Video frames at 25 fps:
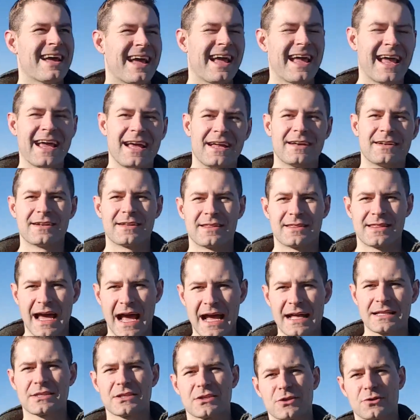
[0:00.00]
And
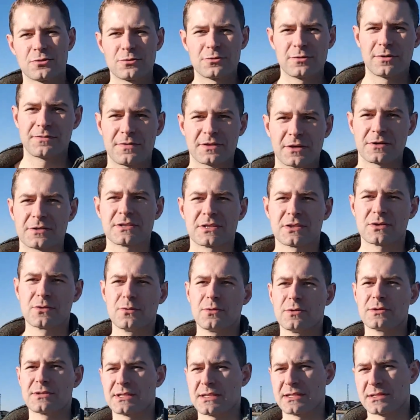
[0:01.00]
that's true of their
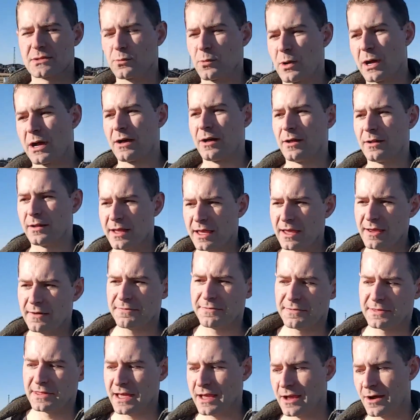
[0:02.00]
schools as well.
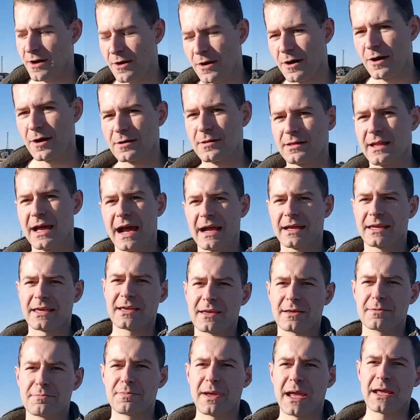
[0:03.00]
If they are lacking
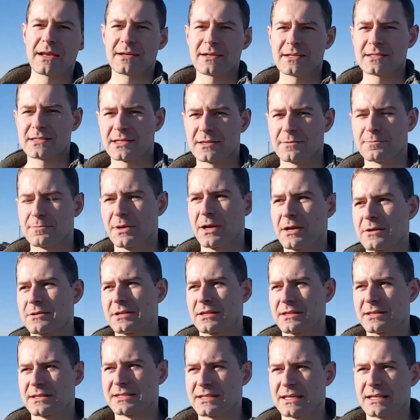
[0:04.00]
in maintenance compared
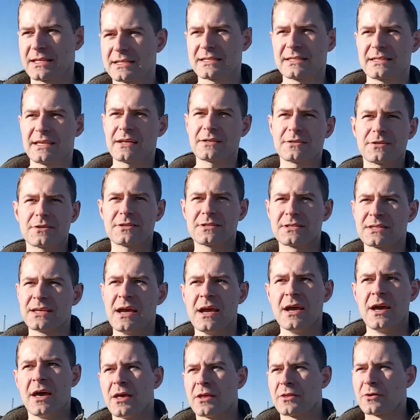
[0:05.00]
to the city centers,
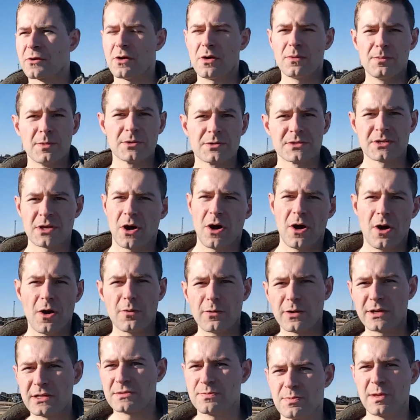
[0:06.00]
they're almost
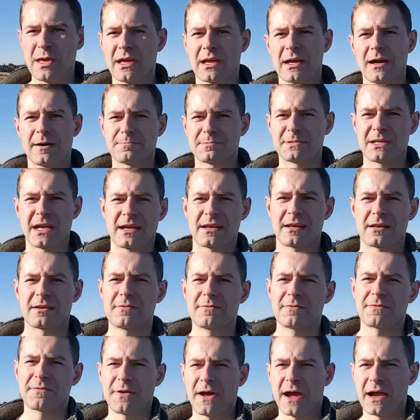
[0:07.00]
always being updated.
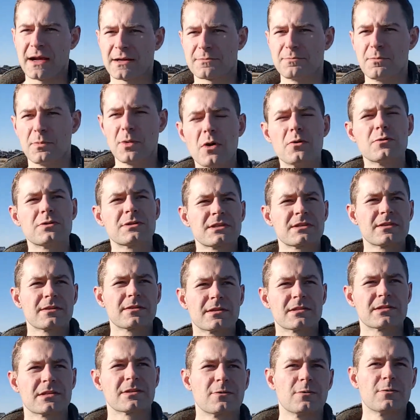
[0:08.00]
In fact, most of
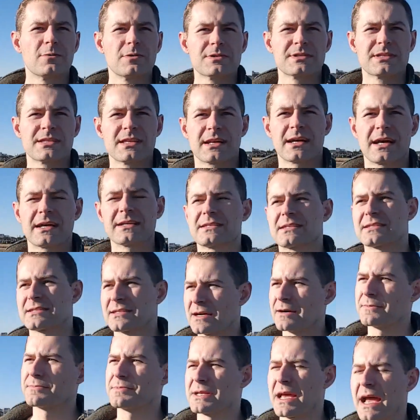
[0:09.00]
the schools that I
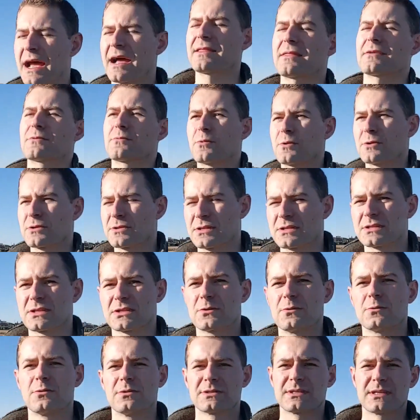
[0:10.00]
subbed at, that weren't the
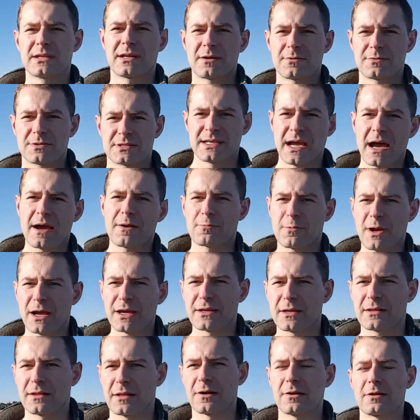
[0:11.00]
schools that I was at
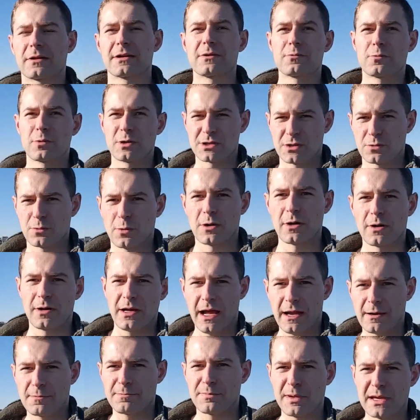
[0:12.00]
regularly, which were
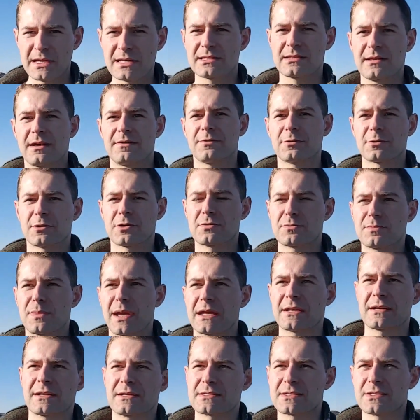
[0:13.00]
at a base level good
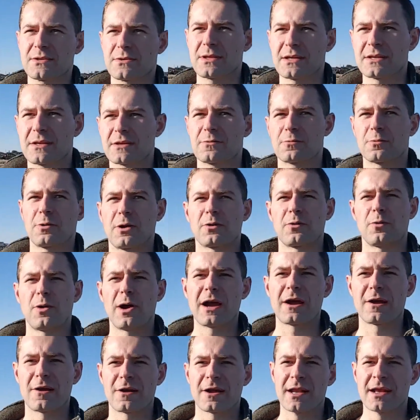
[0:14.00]
maintenance, so they didn't
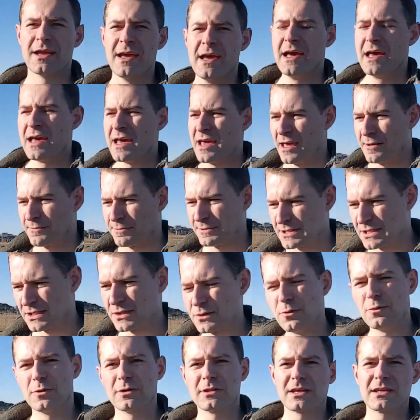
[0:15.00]
require it. If a
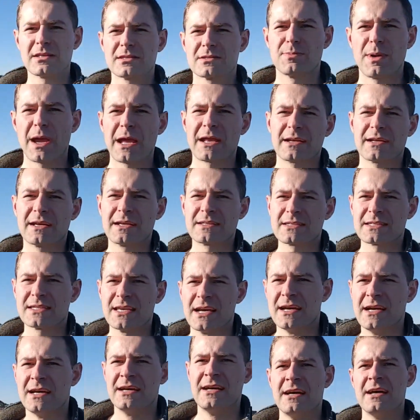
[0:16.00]
school needs maintenance,
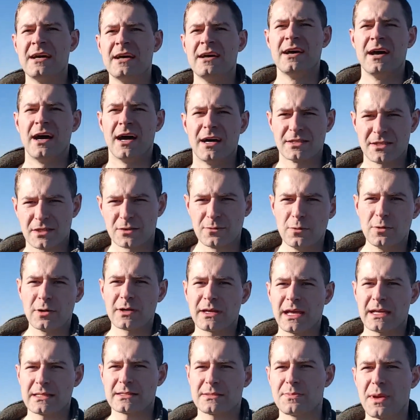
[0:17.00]
a school
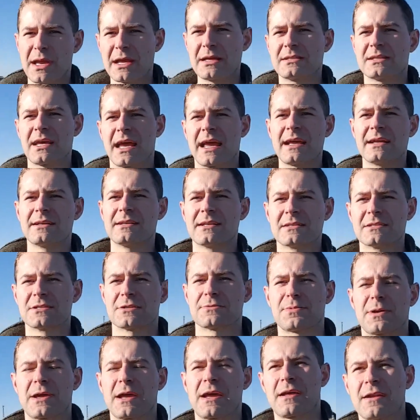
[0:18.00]
gets maintained in
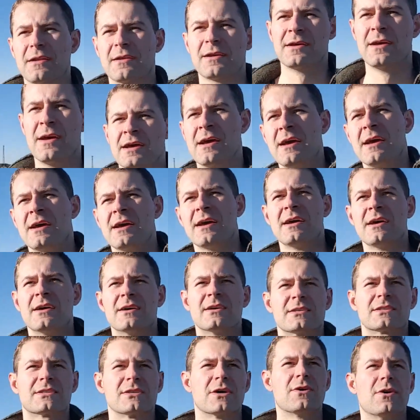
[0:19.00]

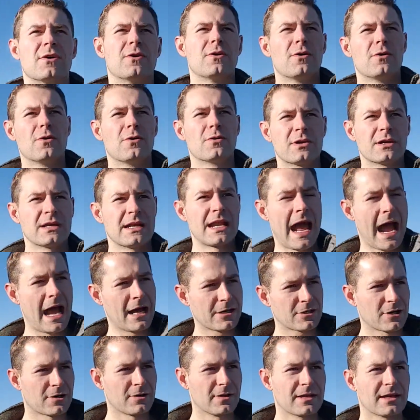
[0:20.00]
Japan. So
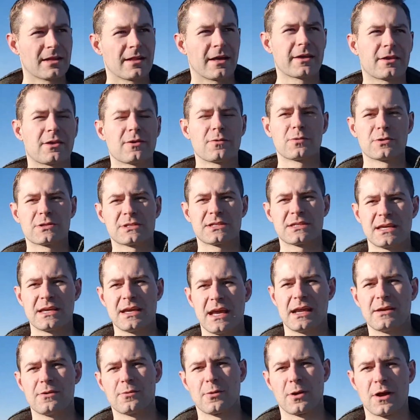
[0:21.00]
naturally, like you would see
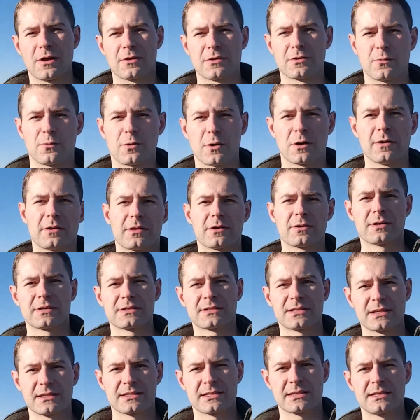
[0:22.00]
anywhere in the world, there
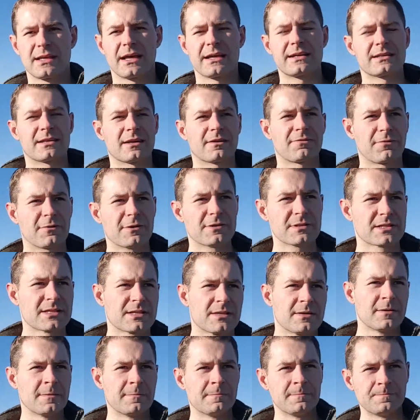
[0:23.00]
is this slight
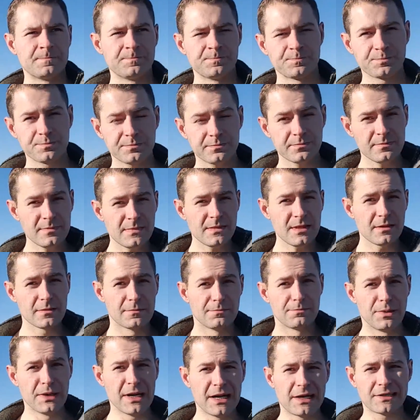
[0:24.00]
difference.
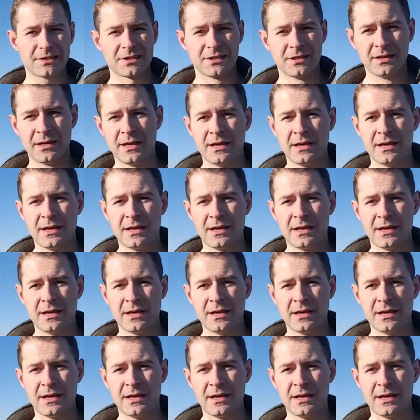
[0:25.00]
But